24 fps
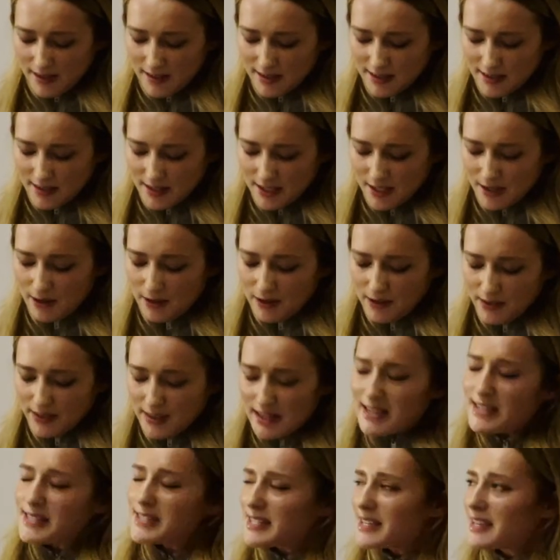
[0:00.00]
So
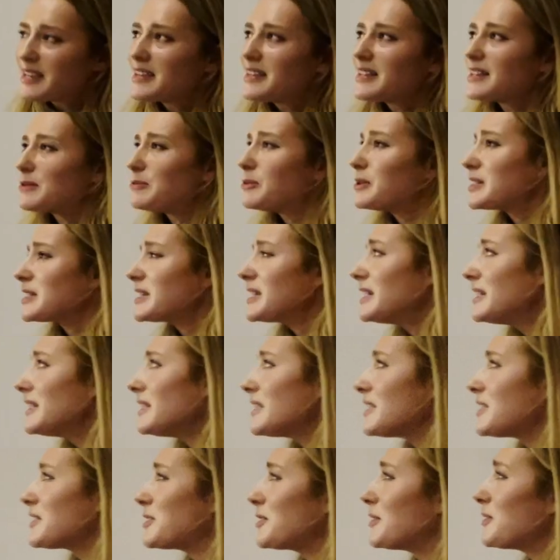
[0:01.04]
this
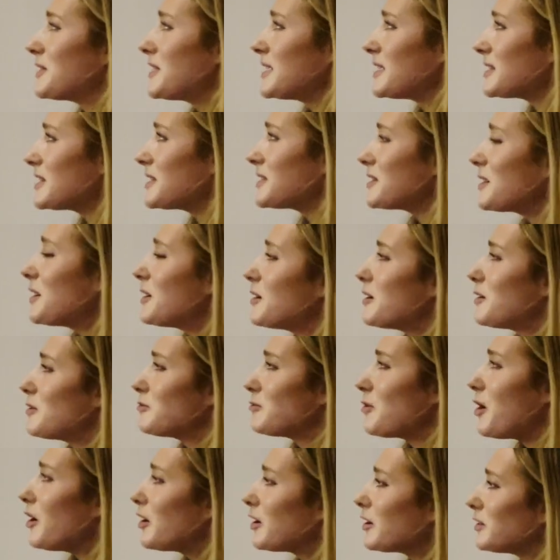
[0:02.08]
is a
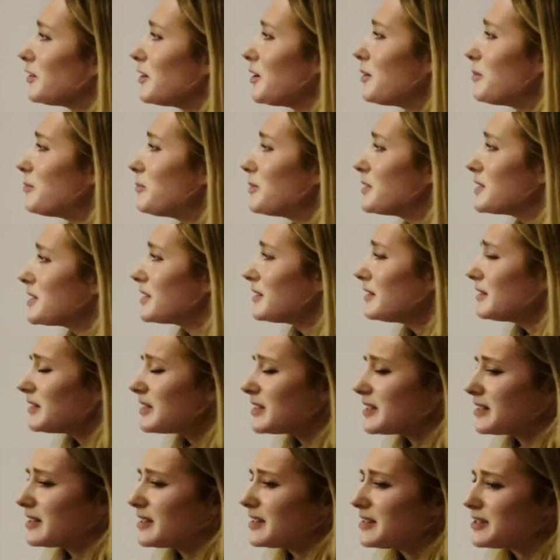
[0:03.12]
rock gnome wizard.
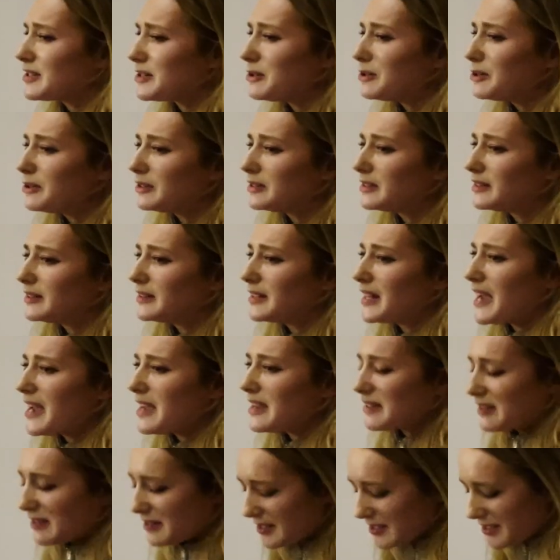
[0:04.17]
He's called
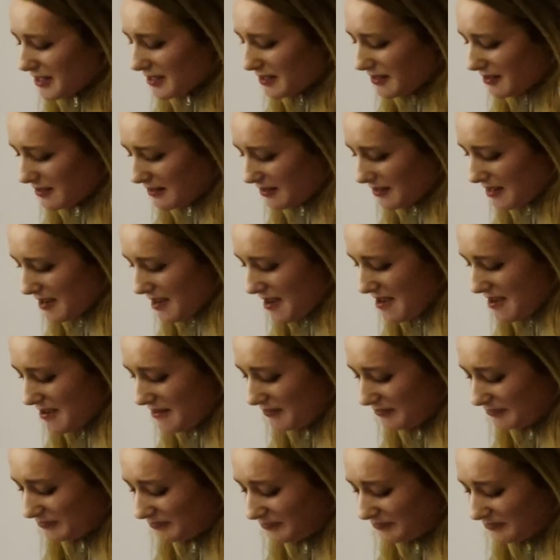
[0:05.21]
Nex,
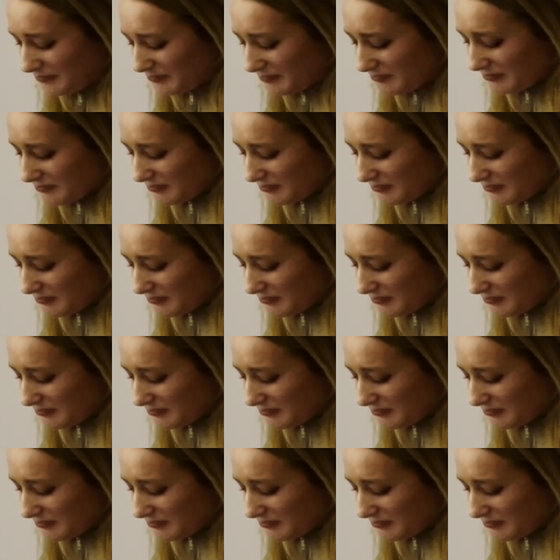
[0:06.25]
and